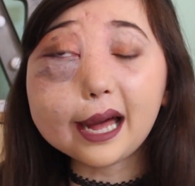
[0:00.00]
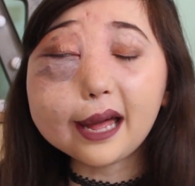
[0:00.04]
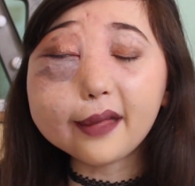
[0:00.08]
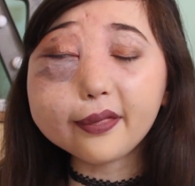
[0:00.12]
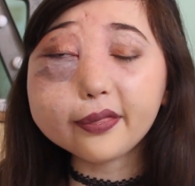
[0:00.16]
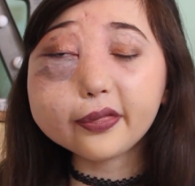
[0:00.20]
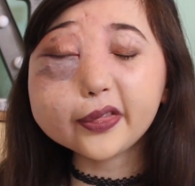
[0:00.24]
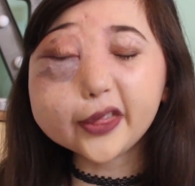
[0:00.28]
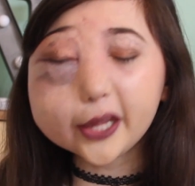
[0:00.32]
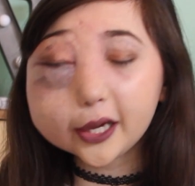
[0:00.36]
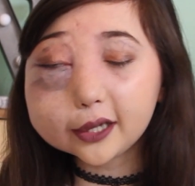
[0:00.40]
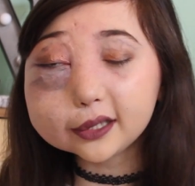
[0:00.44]

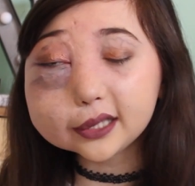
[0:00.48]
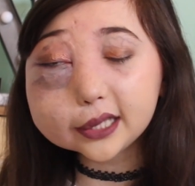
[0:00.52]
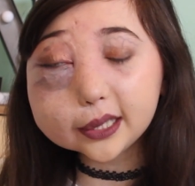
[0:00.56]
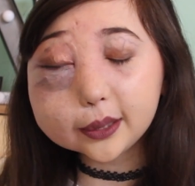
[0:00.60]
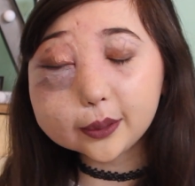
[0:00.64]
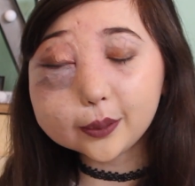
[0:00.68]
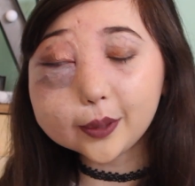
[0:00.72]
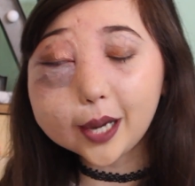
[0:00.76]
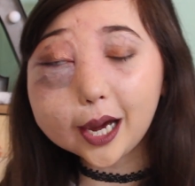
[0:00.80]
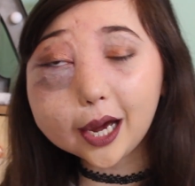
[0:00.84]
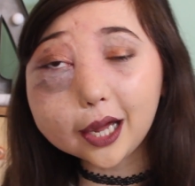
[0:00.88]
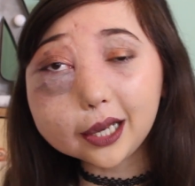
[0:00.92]
and those
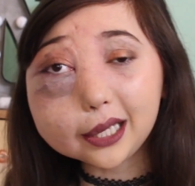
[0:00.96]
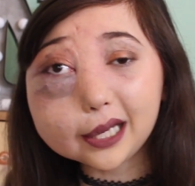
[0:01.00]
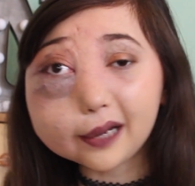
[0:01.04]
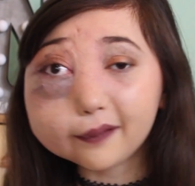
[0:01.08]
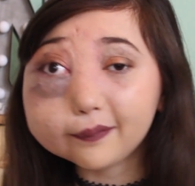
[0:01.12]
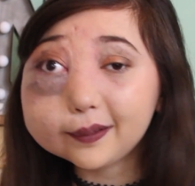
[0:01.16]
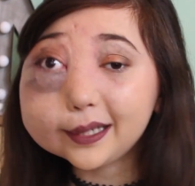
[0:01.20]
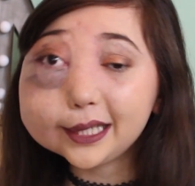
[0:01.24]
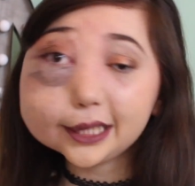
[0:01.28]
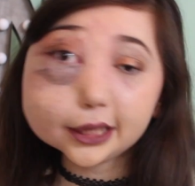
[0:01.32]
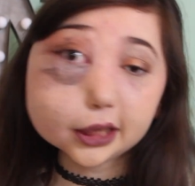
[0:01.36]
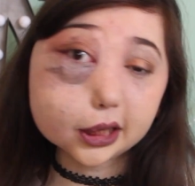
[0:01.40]
who are
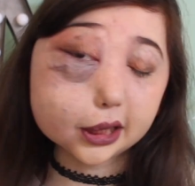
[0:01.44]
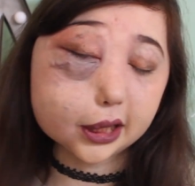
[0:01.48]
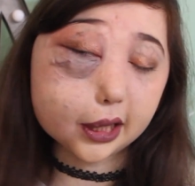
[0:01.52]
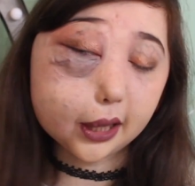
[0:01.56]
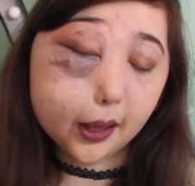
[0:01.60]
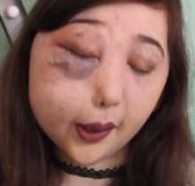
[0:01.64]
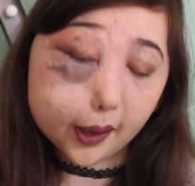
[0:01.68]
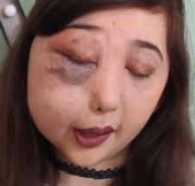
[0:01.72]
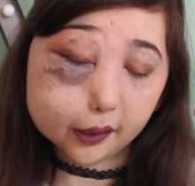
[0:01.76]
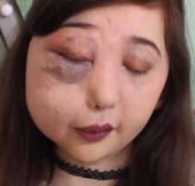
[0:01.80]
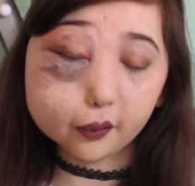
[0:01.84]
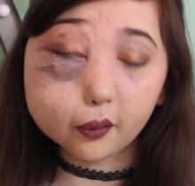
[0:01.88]
lovely to
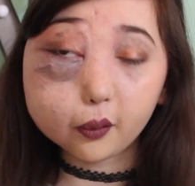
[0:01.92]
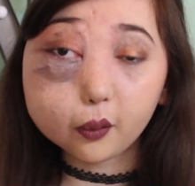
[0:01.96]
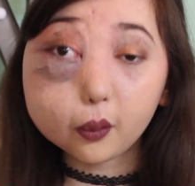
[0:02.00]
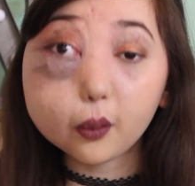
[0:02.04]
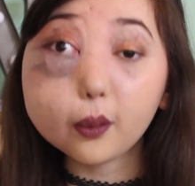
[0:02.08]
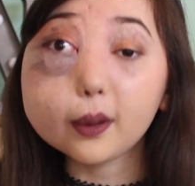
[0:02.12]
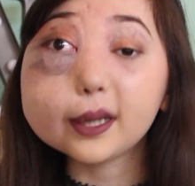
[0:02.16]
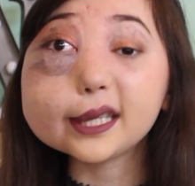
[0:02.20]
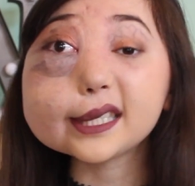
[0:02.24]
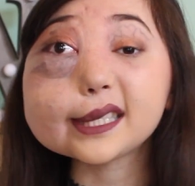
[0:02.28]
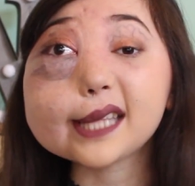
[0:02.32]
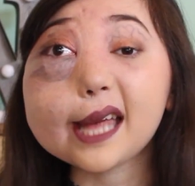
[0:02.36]
you and are
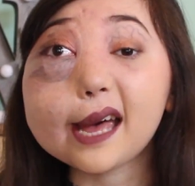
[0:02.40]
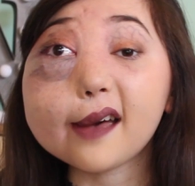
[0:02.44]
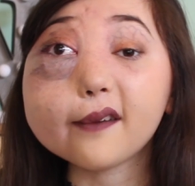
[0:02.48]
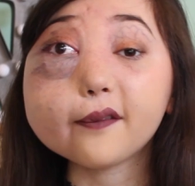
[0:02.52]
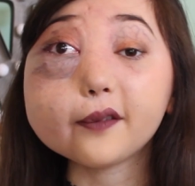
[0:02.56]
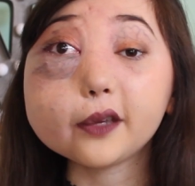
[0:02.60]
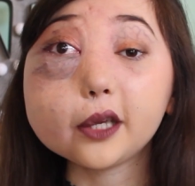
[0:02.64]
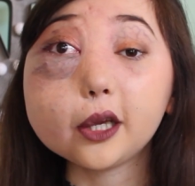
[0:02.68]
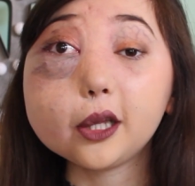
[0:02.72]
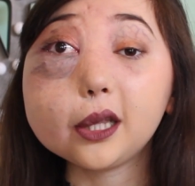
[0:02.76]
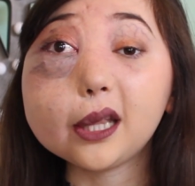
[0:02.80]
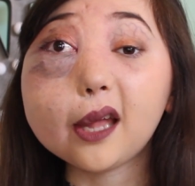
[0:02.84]
always there
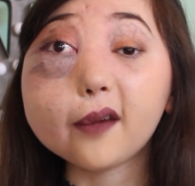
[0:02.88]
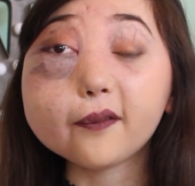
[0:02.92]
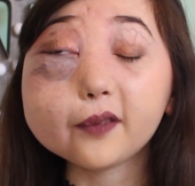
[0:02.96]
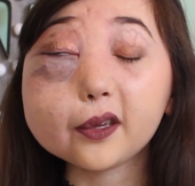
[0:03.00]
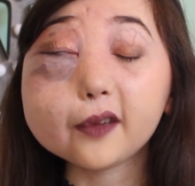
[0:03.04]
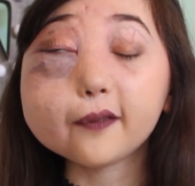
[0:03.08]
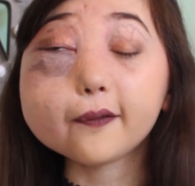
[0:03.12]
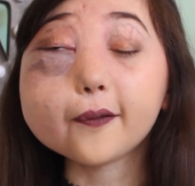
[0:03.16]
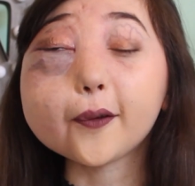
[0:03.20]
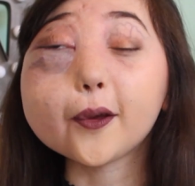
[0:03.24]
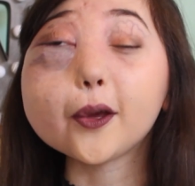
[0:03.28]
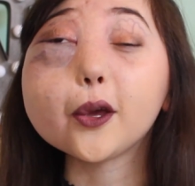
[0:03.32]
for you love
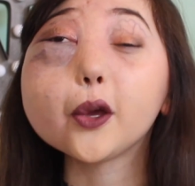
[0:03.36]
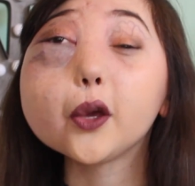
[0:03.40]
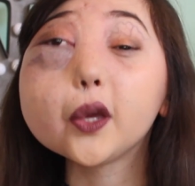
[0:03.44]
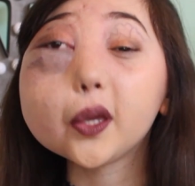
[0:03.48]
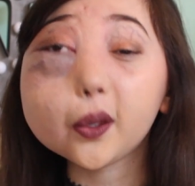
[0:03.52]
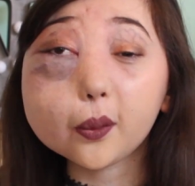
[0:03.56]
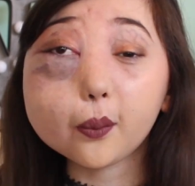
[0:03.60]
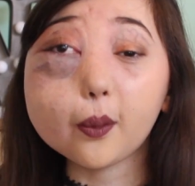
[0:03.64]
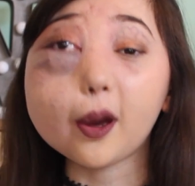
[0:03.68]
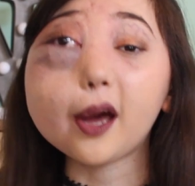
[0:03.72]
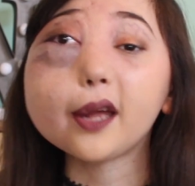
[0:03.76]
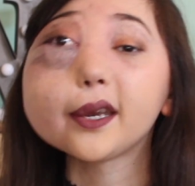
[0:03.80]
you for who
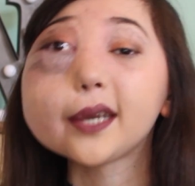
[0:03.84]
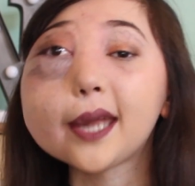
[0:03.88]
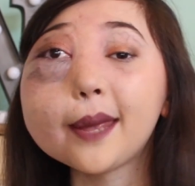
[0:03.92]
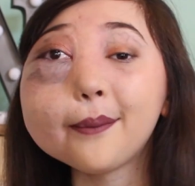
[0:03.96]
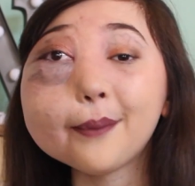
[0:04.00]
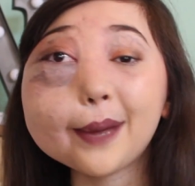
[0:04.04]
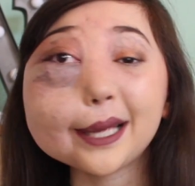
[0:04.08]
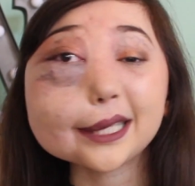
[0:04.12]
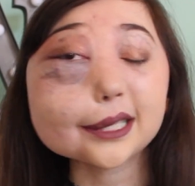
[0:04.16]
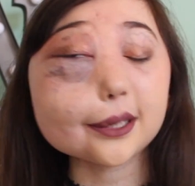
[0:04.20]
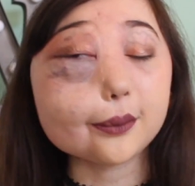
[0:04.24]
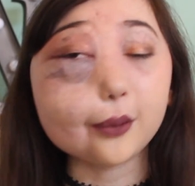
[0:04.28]
you are, no
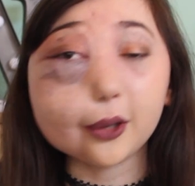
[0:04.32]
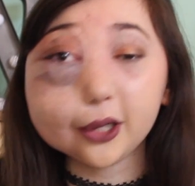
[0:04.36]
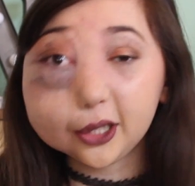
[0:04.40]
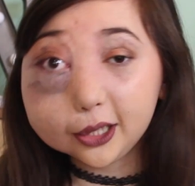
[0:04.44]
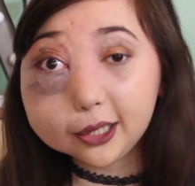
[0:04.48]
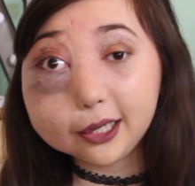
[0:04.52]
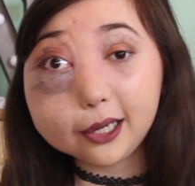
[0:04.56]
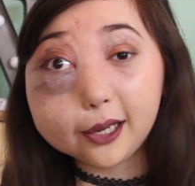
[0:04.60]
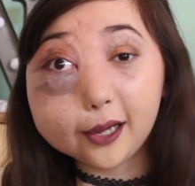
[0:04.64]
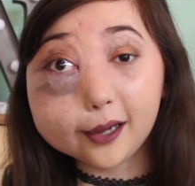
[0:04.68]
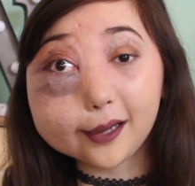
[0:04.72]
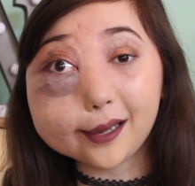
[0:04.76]
matter what
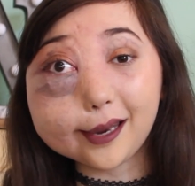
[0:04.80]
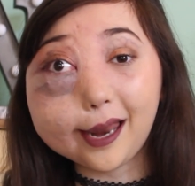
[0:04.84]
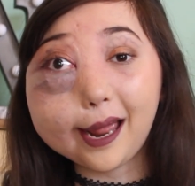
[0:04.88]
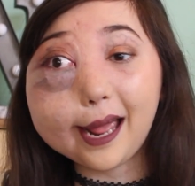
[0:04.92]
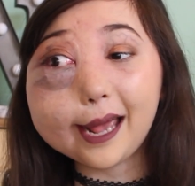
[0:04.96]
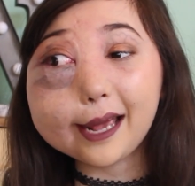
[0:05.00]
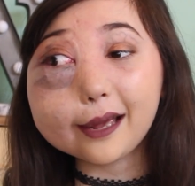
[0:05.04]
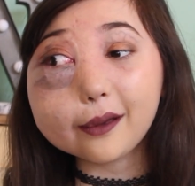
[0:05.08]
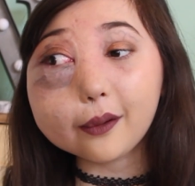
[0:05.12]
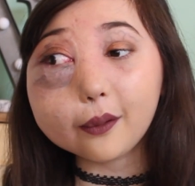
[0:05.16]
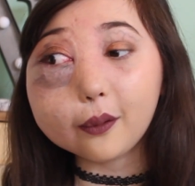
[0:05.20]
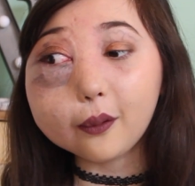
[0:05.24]
you look
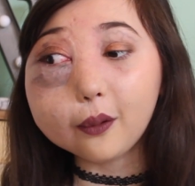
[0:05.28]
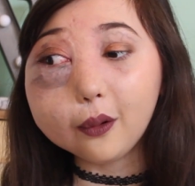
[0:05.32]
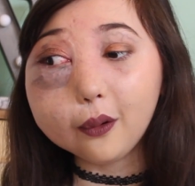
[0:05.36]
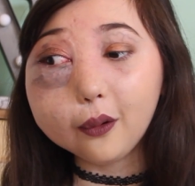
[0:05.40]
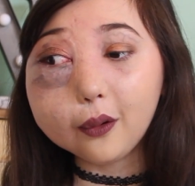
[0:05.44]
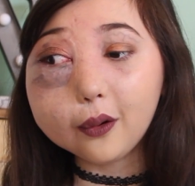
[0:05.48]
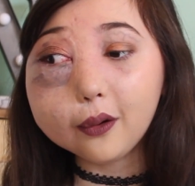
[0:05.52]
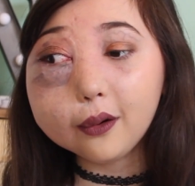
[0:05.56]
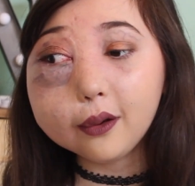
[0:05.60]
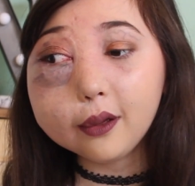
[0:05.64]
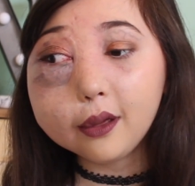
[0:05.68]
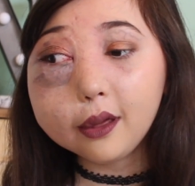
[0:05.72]
like
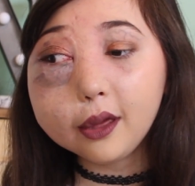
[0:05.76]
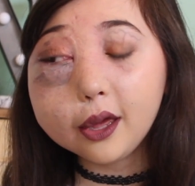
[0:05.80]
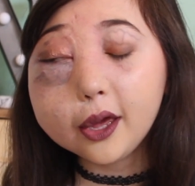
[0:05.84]
or